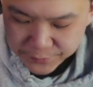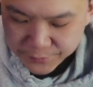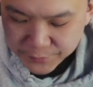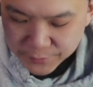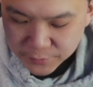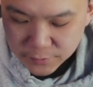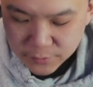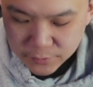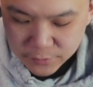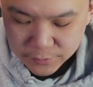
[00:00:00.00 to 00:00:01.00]

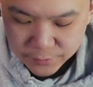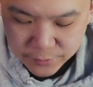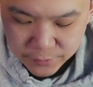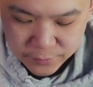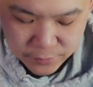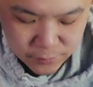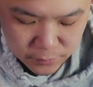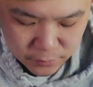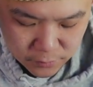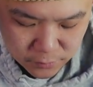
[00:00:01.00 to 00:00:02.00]

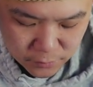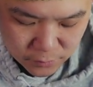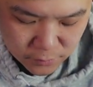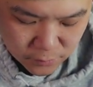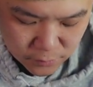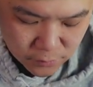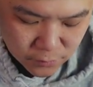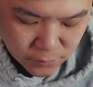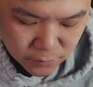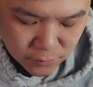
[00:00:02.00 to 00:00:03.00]

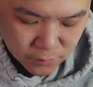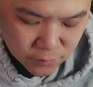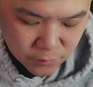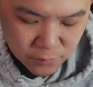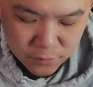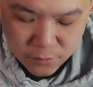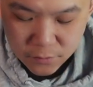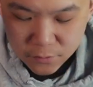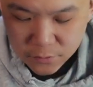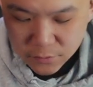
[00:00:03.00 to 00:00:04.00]

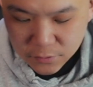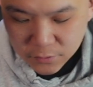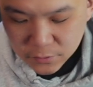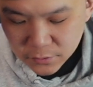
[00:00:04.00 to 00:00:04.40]
No one is speaking in this clip.